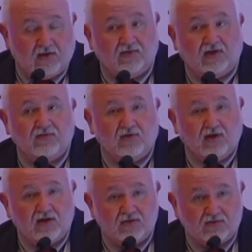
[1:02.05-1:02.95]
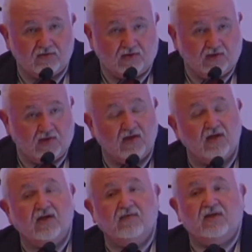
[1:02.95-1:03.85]
What I would like to do rather
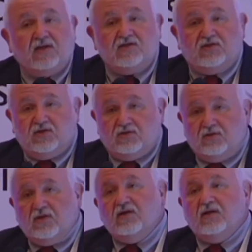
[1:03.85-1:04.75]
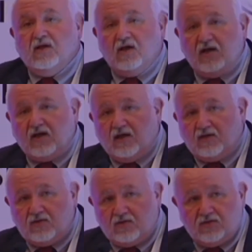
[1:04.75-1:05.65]
is to
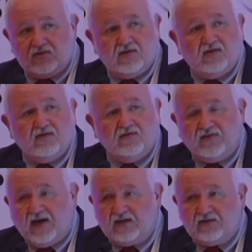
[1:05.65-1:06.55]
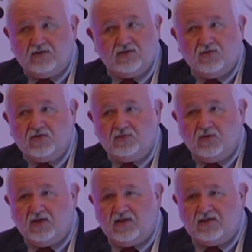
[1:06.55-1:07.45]
highlight those factors, those
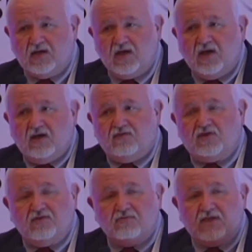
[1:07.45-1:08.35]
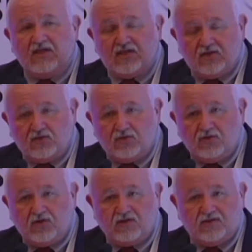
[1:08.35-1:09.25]
points which we need to
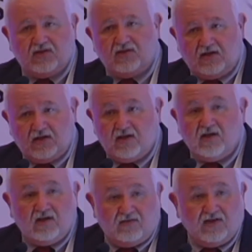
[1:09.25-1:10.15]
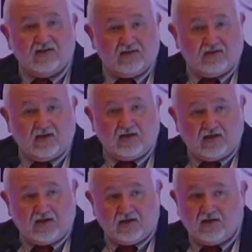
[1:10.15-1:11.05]
consider when
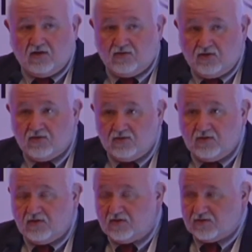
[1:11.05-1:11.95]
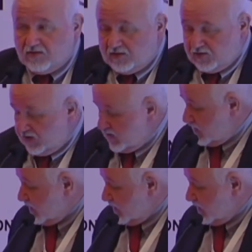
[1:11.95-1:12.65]
designing our own strategies.